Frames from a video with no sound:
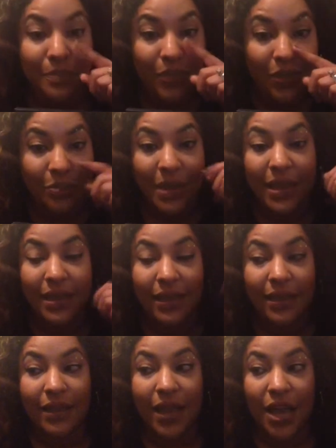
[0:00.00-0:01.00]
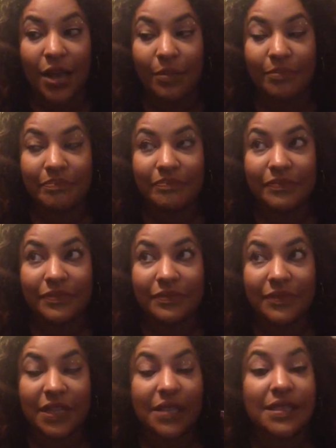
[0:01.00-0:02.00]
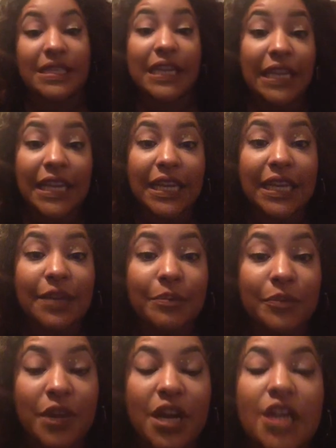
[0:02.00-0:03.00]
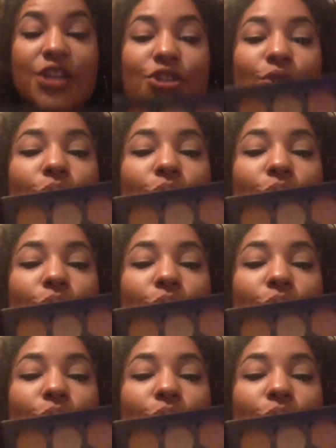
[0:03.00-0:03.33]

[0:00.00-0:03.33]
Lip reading: with my concealing brush